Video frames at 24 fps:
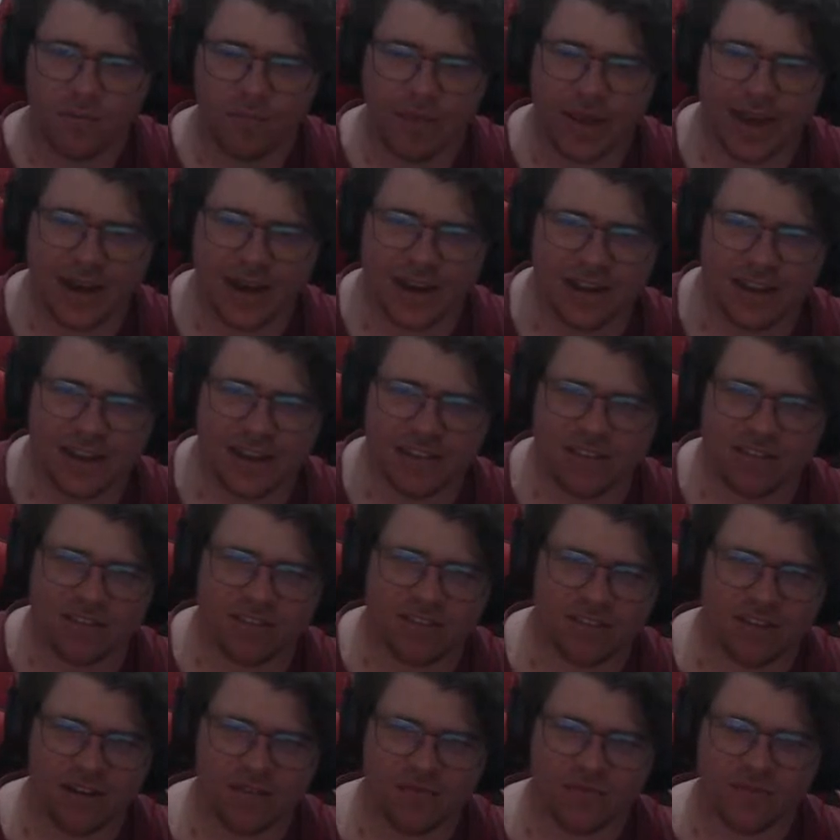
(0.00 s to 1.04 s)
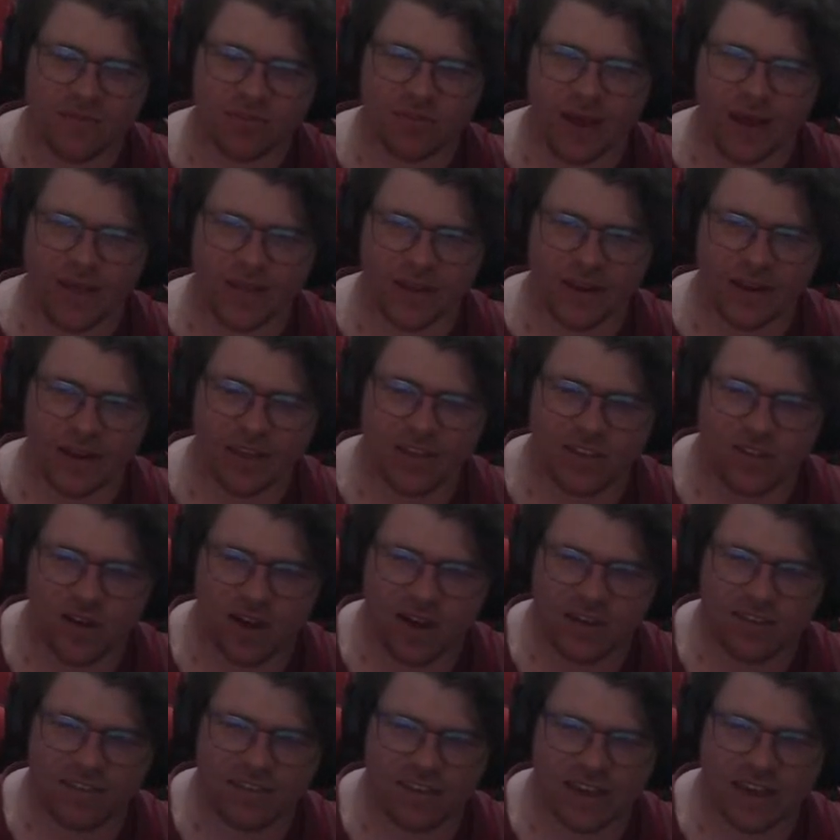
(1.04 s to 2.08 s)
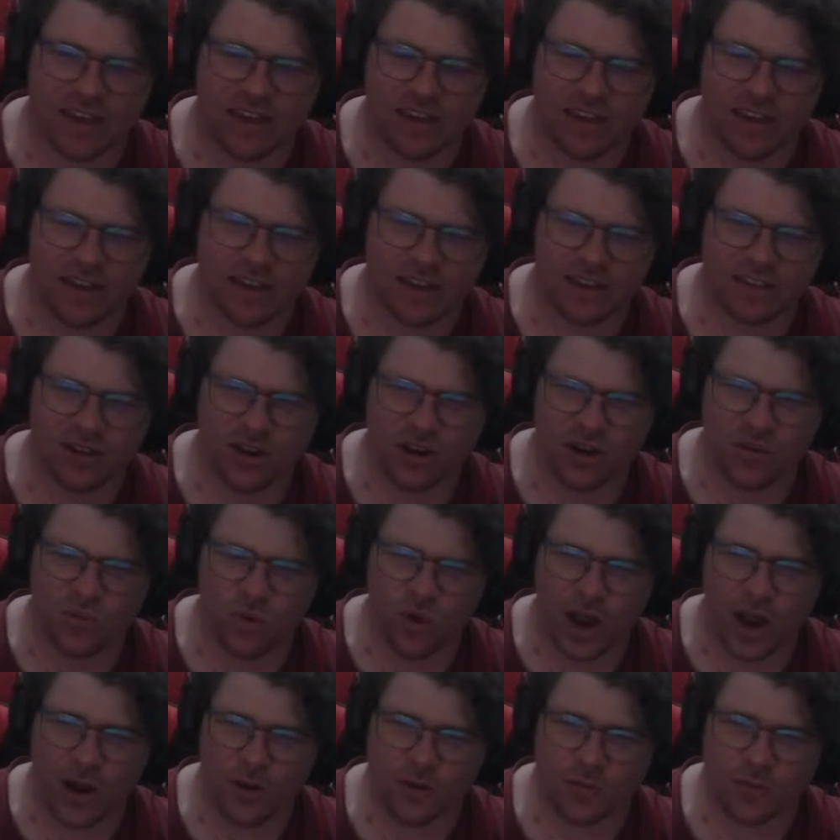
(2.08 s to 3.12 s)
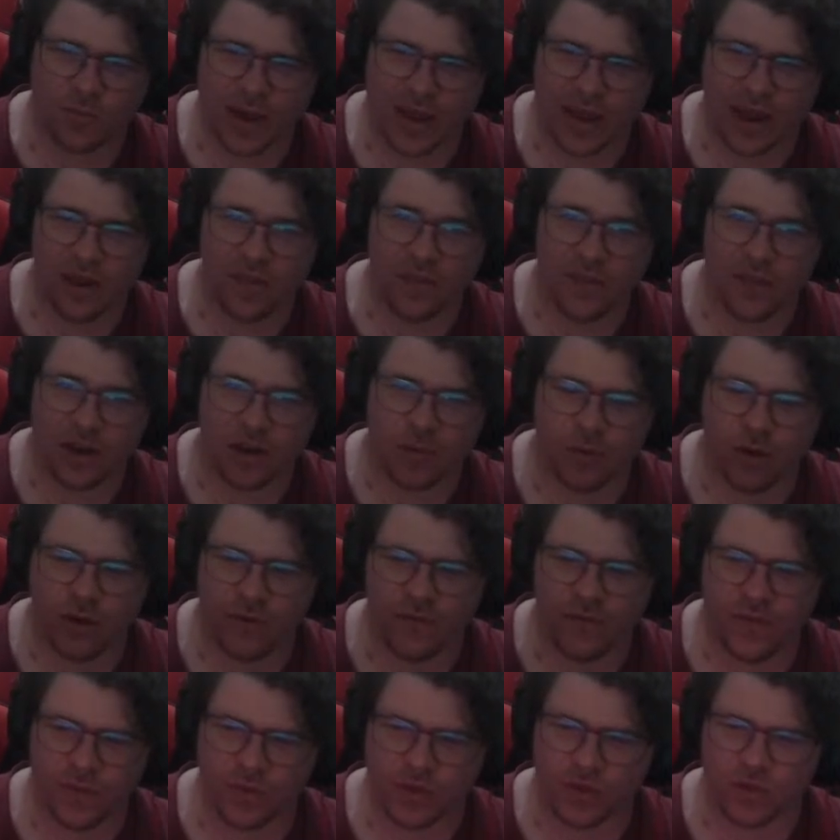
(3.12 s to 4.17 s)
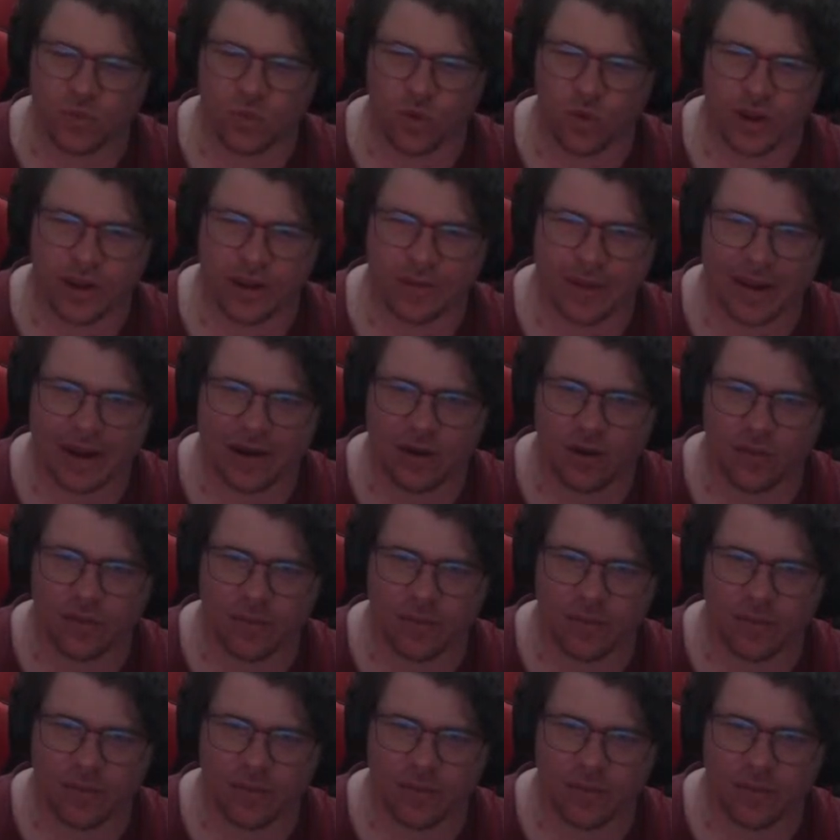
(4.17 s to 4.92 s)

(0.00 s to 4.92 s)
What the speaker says: Pedler gets smothered, does nicely. Don't know why it was playing on though. Murphy was just walking back on the